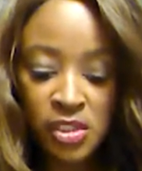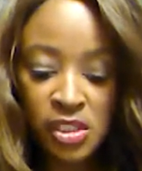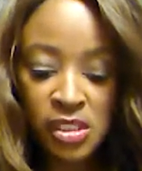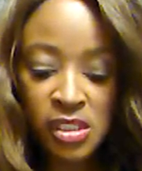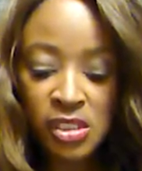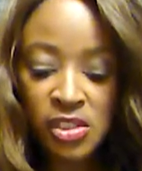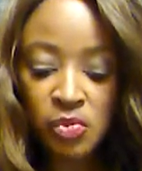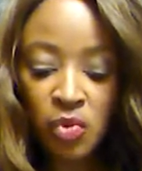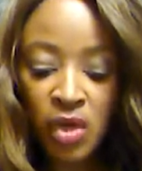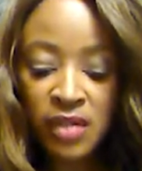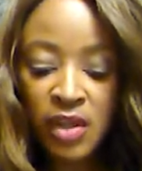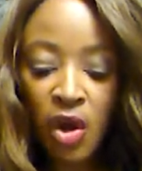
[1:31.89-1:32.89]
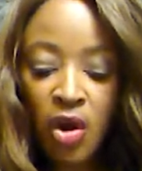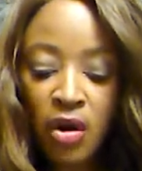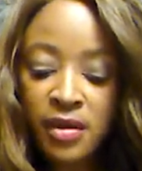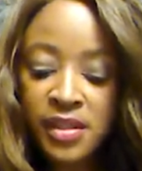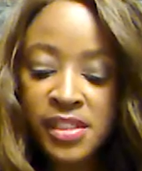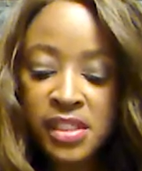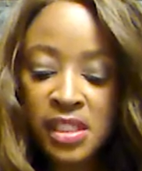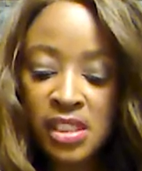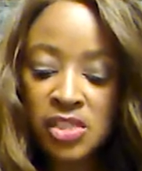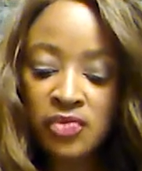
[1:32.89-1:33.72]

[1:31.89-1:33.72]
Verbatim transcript: She says, One of the hardest things